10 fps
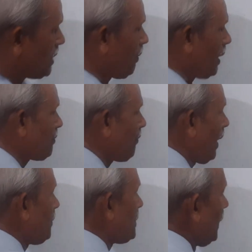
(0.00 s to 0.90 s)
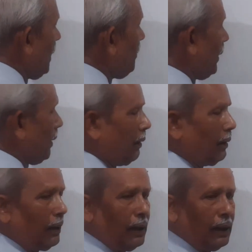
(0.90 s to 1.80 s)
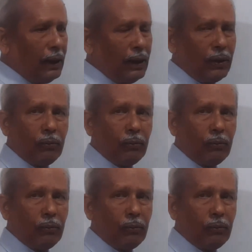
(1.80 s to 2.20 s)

plus 5 is 11. The